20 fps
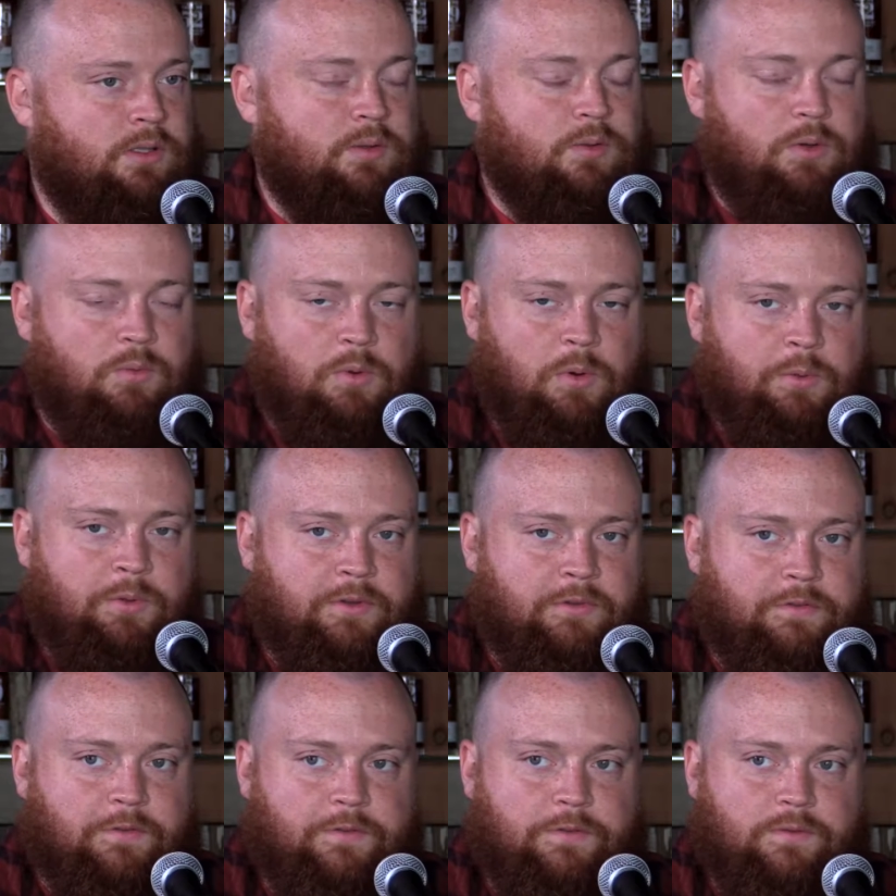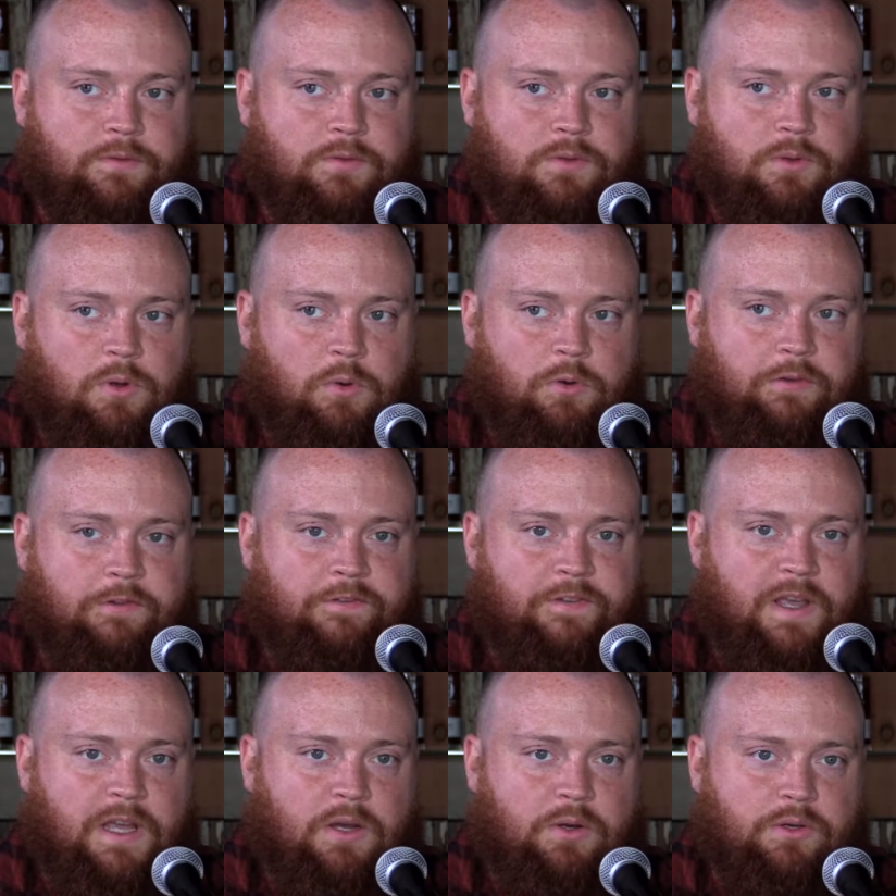Well, what we've
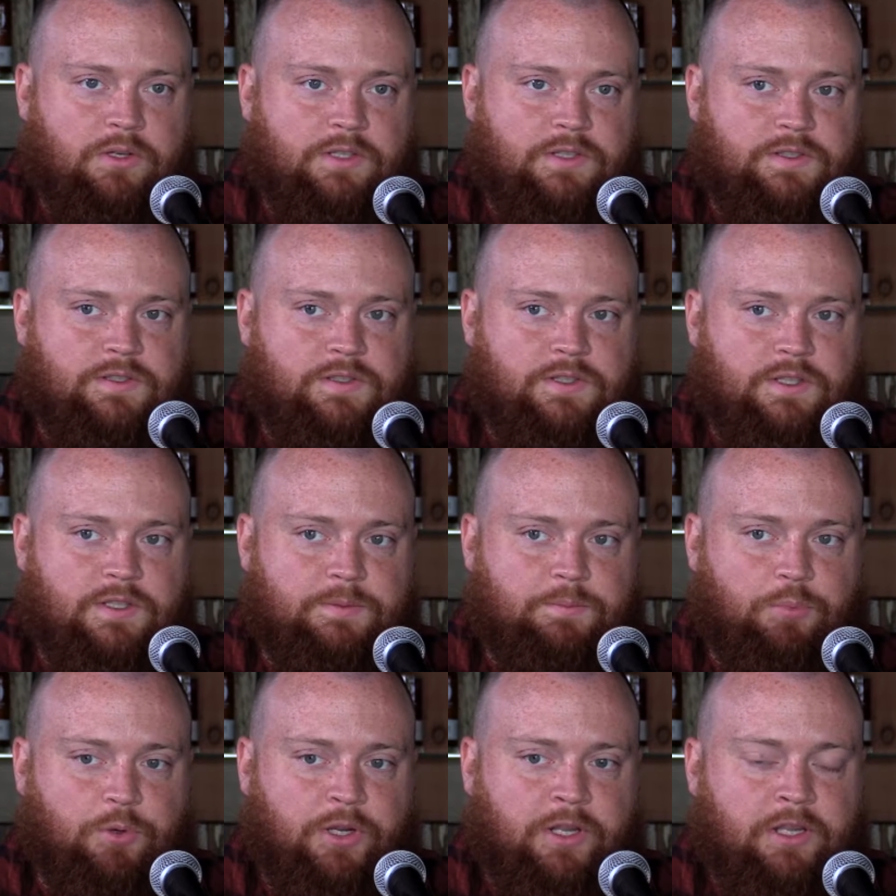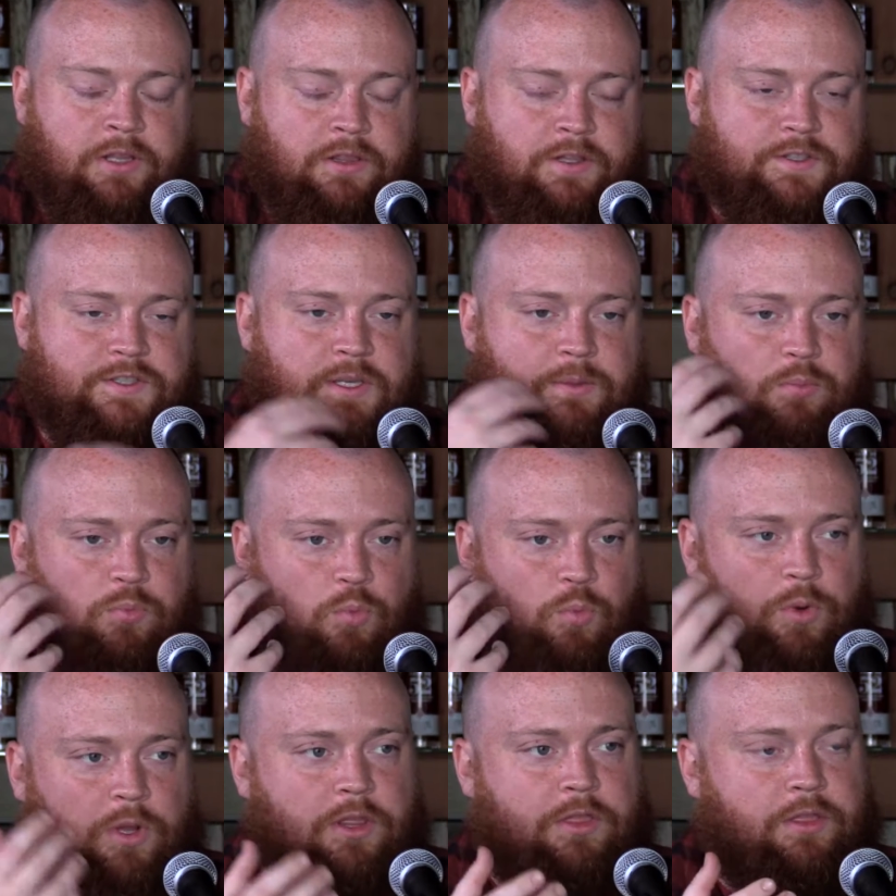found is bringing this up
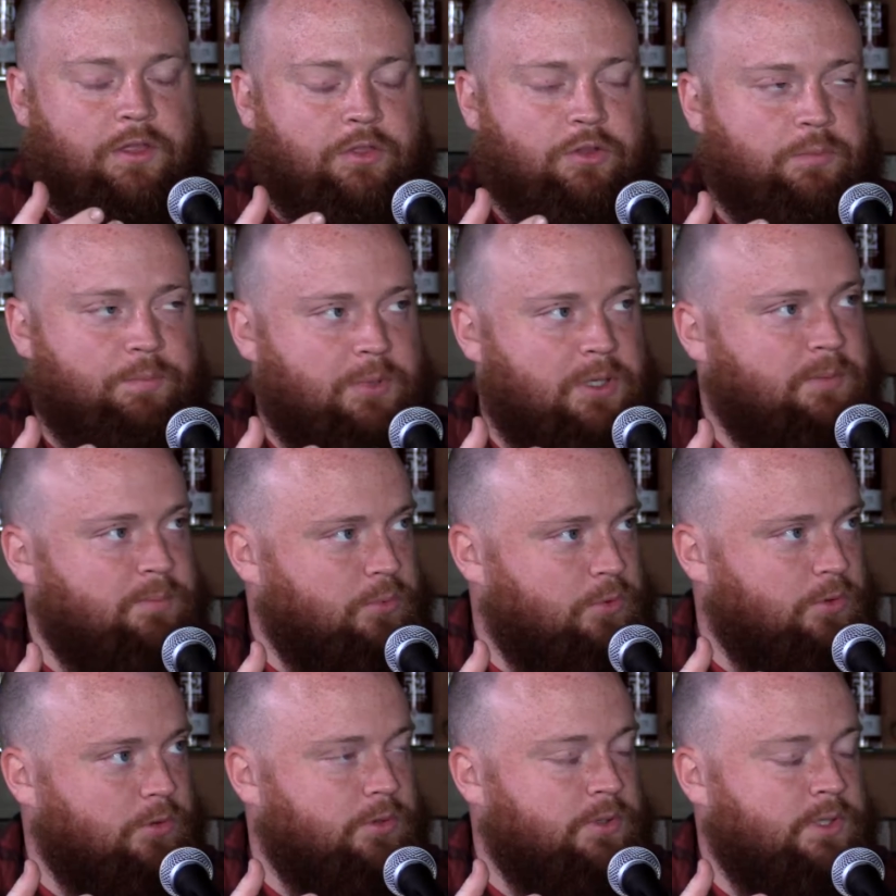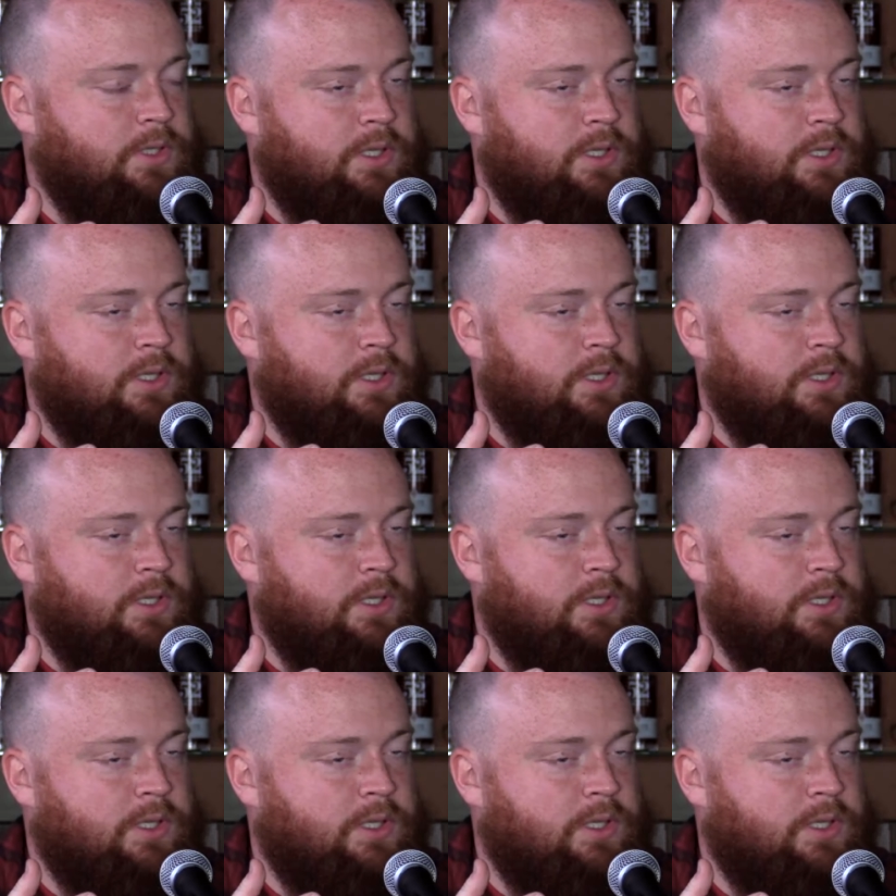with other people